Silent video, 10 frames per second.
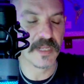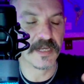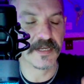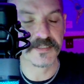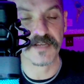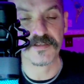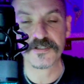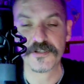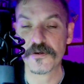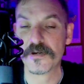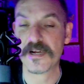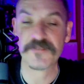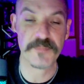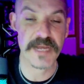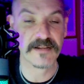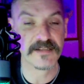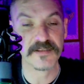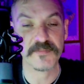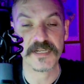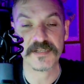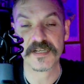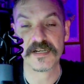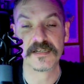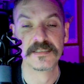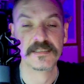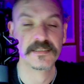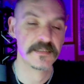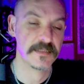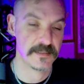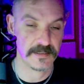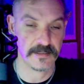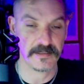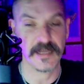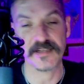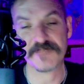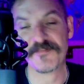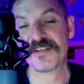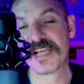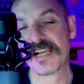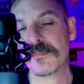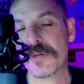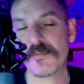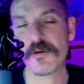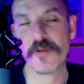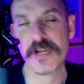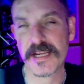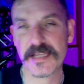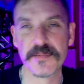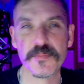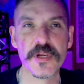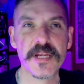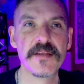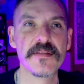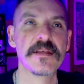Husk on the shore after battling the Minotaur. And it feels like a moment where you get to breathe,